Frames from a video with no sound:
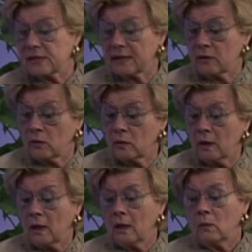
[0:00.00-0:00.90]
I know
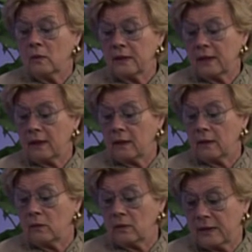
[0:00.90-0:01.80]
when
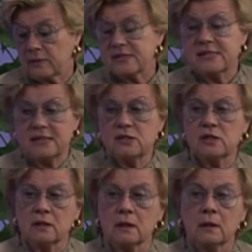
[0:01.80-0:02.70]
I was
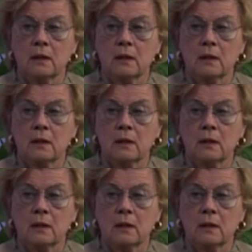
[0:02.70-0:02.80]
teaching,